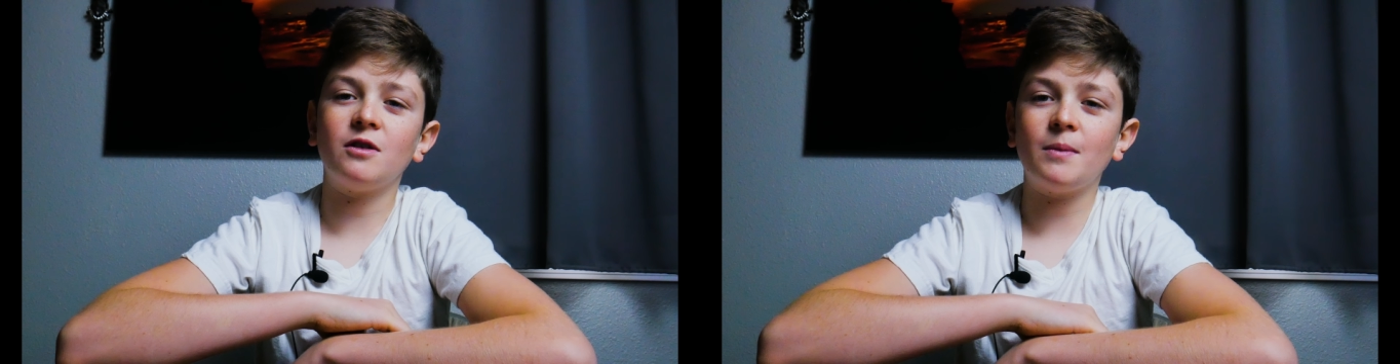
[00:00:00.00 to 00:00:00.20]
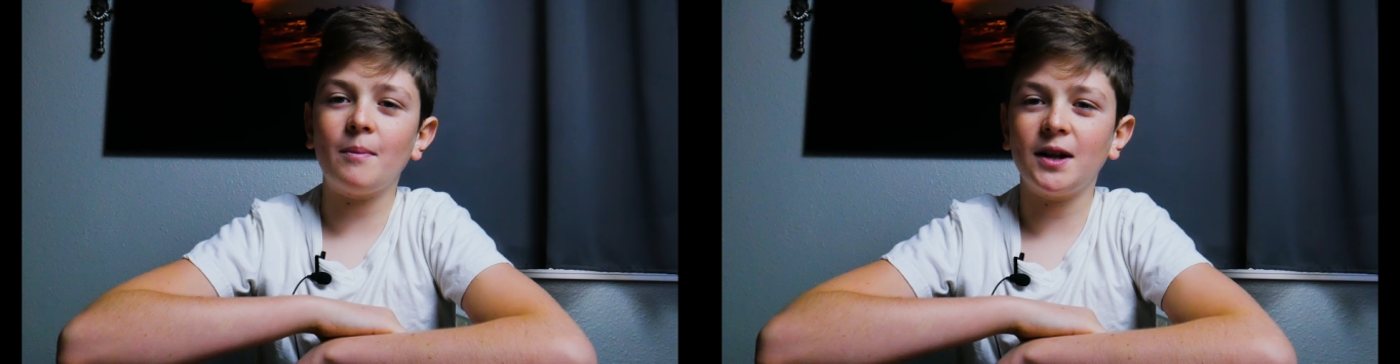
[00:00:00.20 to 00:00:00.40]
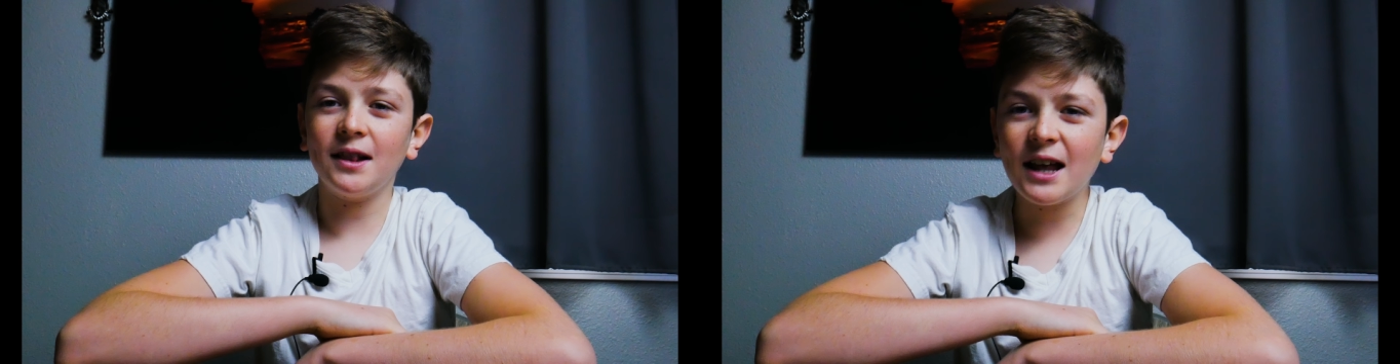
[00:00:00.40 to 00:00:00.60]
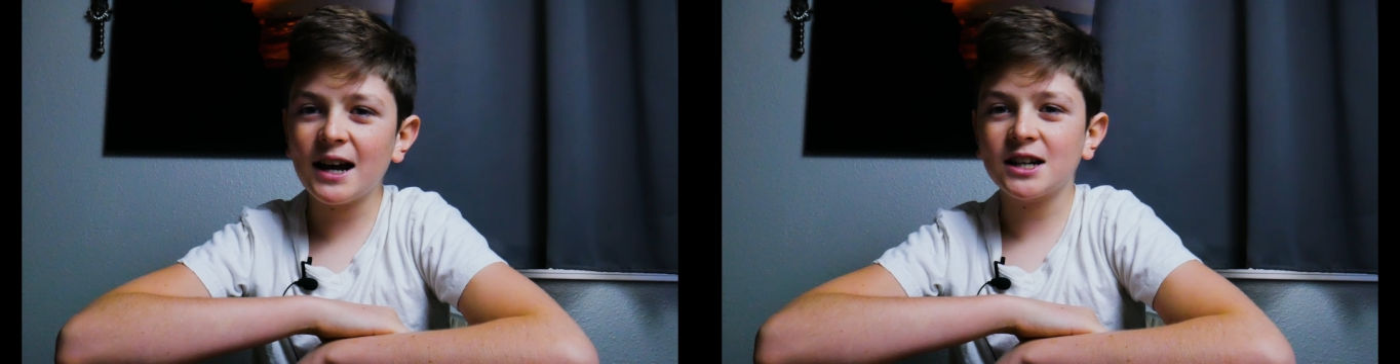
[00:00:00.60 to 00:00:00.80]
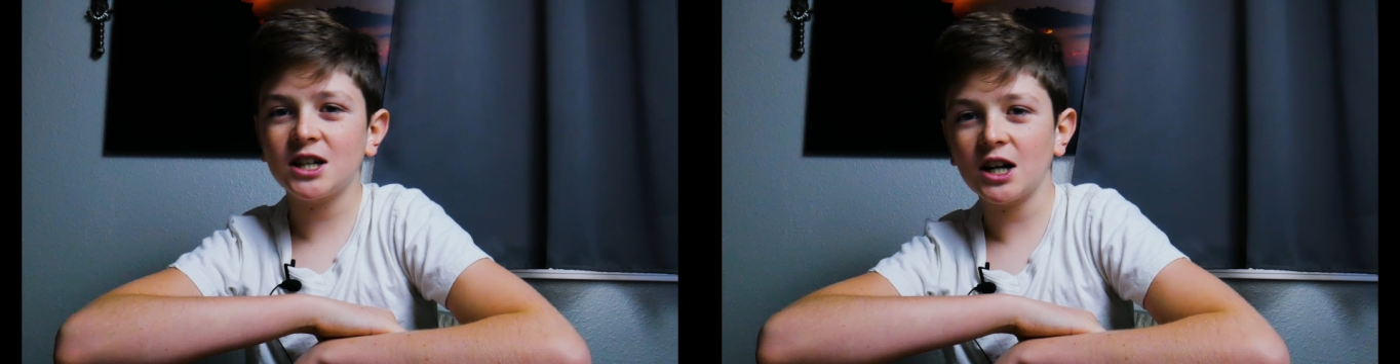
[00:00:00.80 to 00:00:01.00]
Remember to
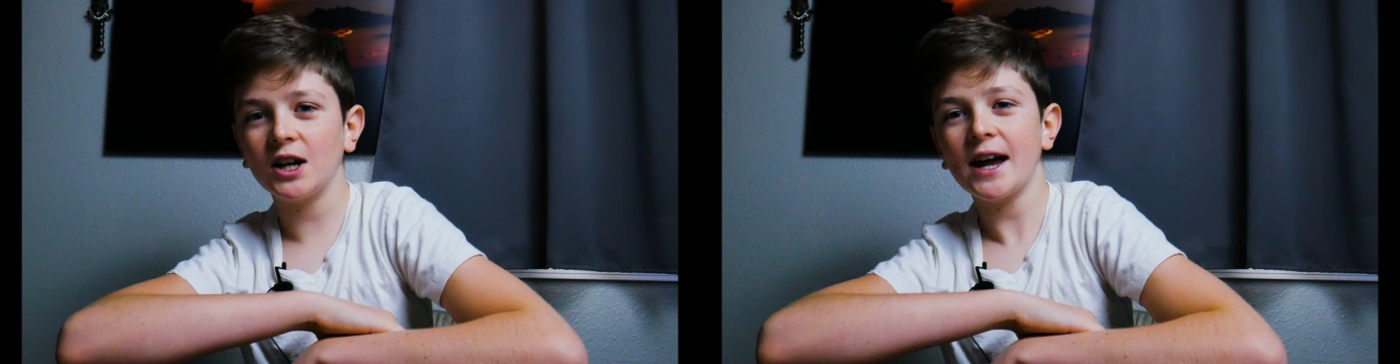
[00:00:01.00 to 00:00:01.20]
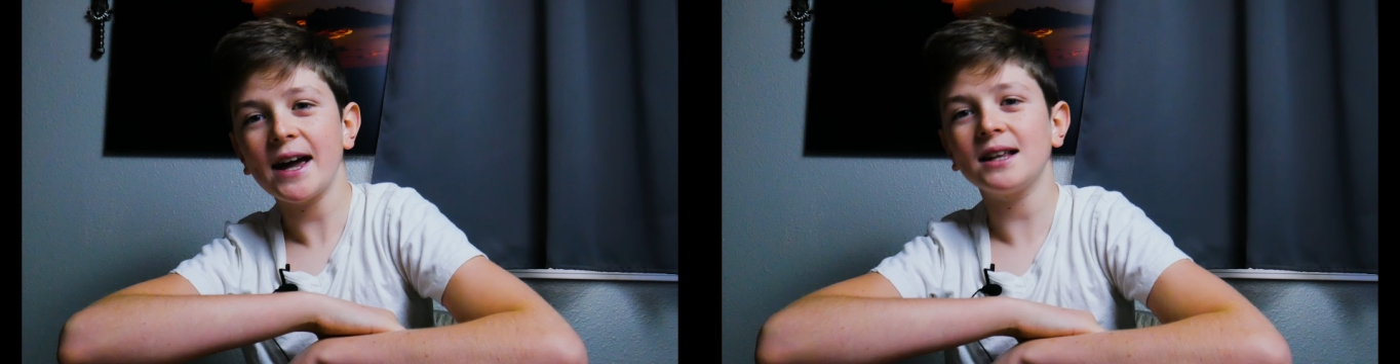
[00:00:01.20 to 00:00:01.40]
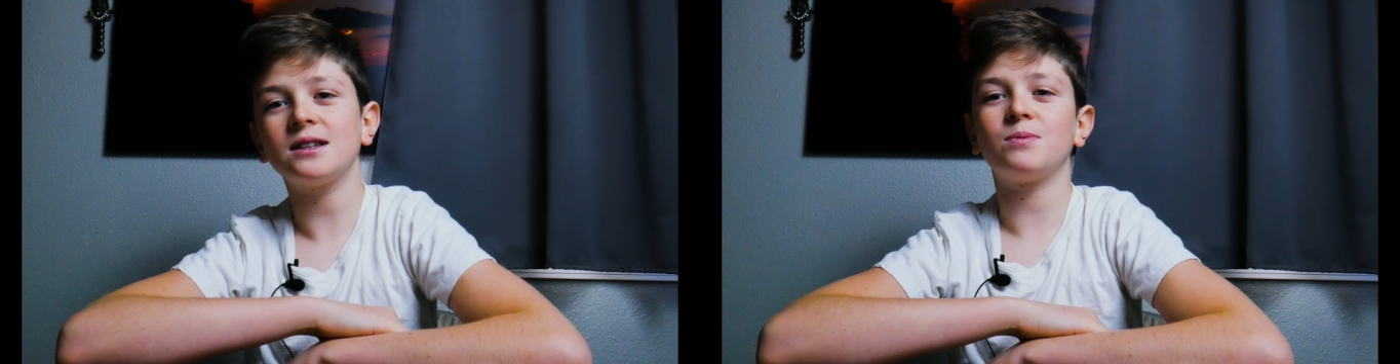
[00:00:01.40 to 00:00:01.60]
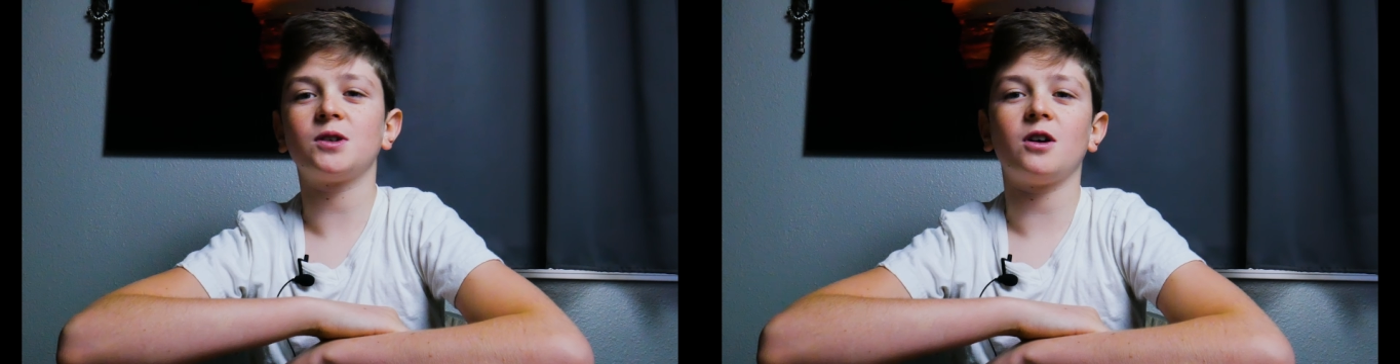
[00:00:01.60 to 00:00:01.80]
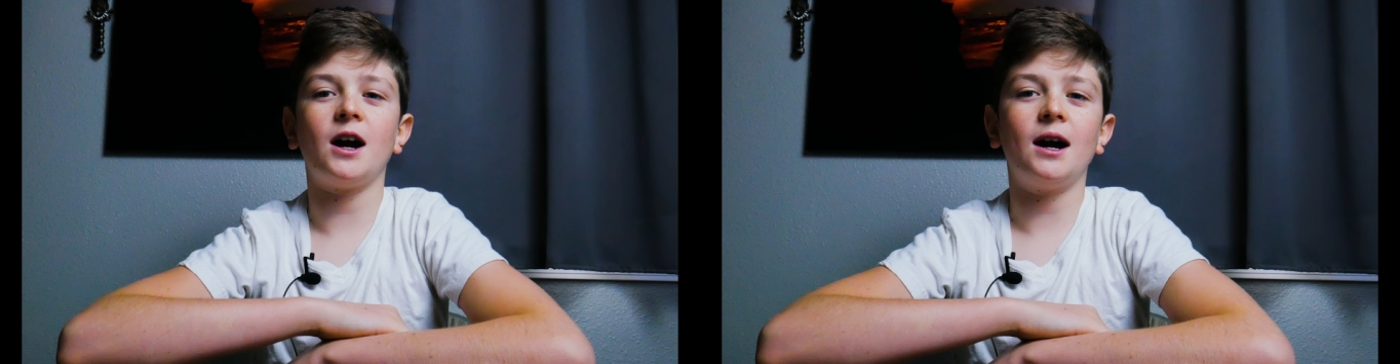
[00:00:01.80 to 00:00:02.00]
like, share, and
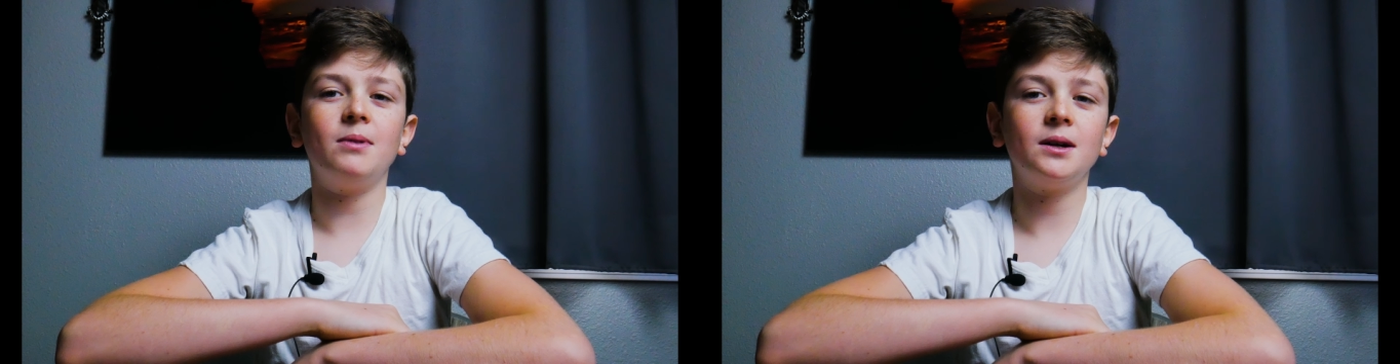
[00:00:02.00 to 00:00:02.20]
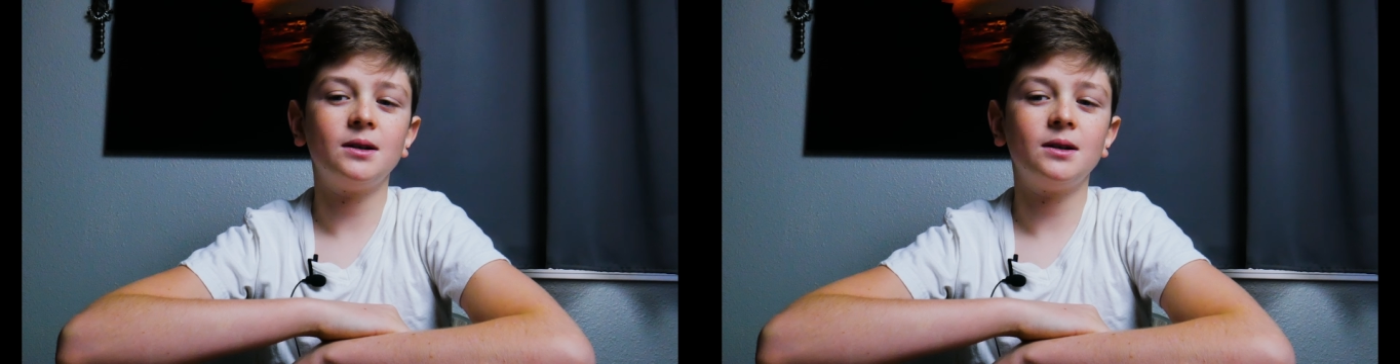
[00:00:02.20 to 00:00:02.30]
subscribe.